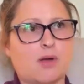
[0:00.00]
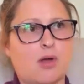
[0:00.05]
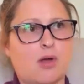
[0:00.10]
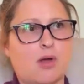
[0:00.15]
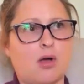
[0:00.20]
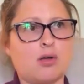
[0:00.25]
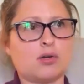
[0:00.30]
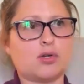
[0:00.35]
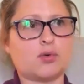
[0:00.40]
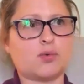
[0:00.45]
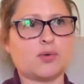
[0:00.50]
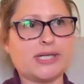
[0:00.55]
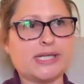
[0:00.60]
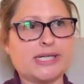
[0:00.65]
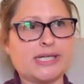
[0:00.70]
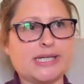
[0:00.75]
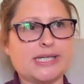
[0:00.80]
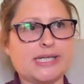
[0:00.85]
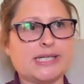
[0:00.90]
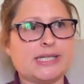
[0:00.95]
and he's all
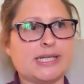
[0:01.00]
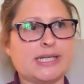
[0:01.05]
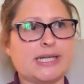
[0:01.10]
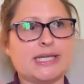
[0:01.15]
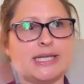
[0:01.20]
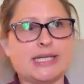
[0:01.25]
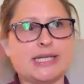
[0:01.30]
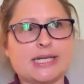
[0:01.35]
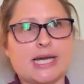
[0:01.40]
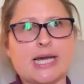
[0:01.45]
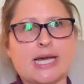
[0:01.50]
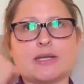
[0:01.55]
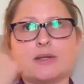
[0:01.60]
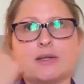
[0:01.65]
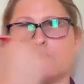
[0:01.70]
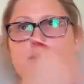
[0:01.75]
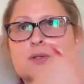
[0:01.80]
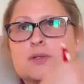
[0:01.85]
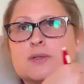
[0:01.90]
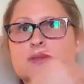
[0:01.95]
green and he
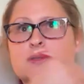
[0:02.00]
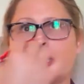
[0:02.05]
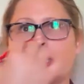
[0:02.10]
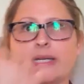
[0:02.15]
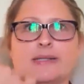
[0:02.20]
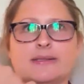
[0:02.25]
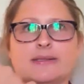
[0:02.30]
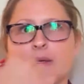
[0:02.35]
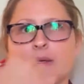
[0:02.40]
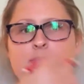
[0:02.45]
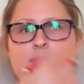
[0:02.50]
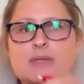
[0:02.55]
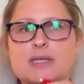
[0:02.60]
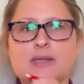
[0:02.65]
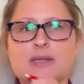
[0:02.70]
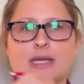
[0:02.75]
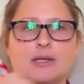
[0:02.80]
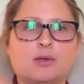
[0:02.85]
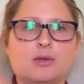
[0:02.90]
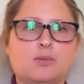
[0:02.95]
kind of looks like
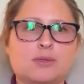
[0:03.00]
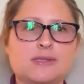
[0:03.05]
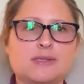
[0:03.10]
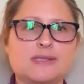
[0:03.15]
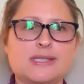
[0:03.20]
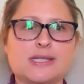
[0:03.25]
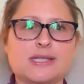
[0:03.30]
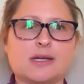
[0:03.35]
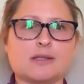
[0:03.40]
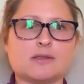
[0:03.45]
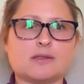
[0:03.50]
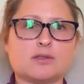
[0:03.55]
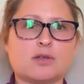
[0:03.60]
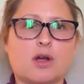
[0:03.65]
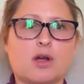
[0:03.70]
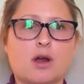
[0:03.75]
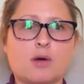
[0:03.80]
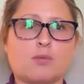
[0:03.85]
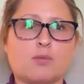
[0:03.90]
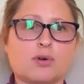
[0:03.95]
something that you would see on
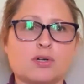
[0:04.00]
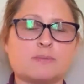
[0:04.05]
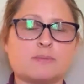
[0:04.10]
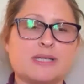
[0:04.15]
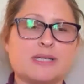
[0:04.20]
Star